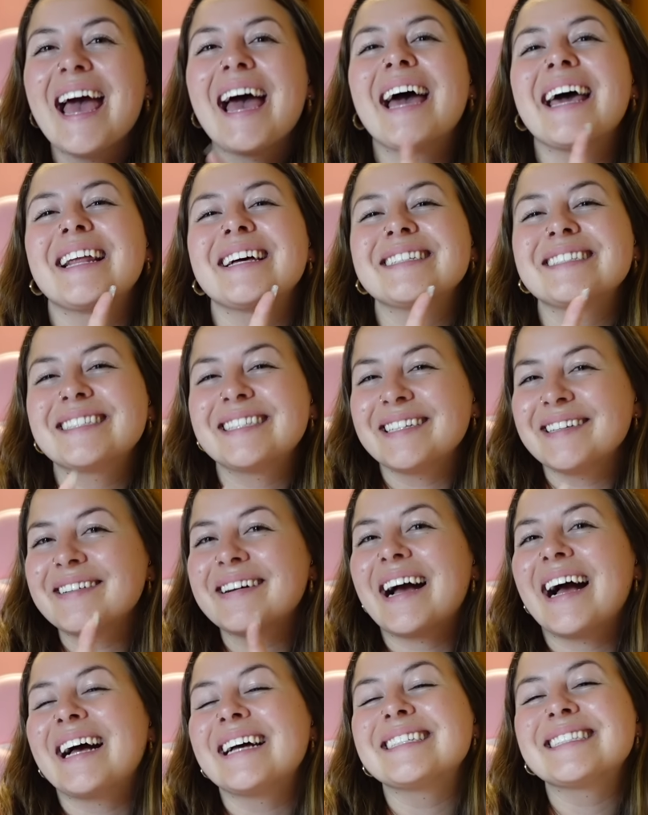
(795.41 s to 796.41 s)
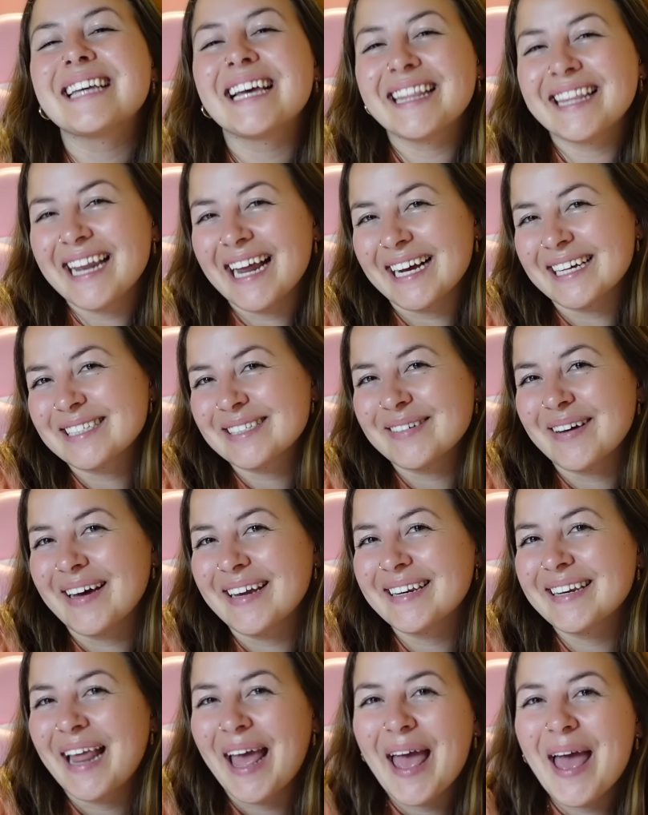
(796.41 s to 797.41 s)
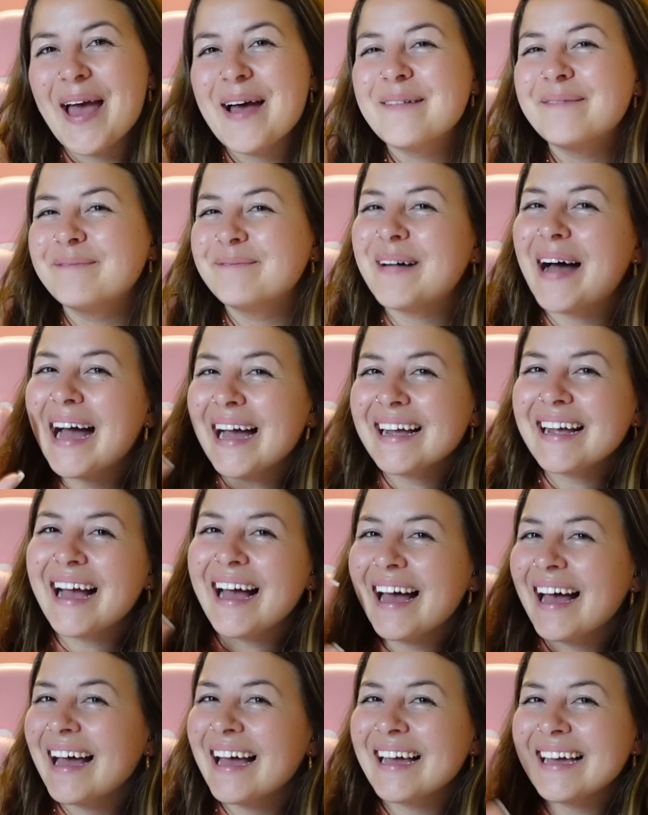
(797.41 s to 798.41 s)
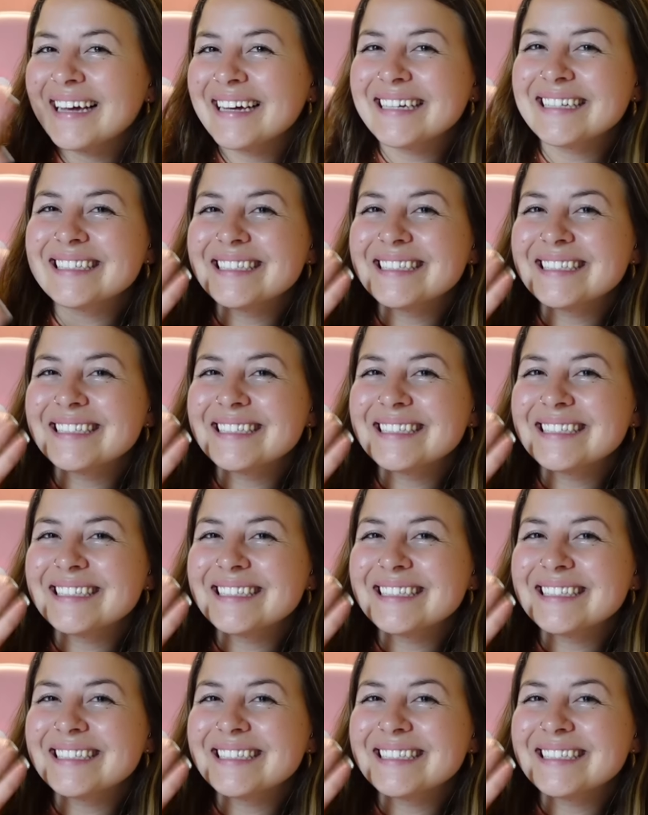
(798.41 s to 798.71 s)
and I'll see you guys in the next one. Bye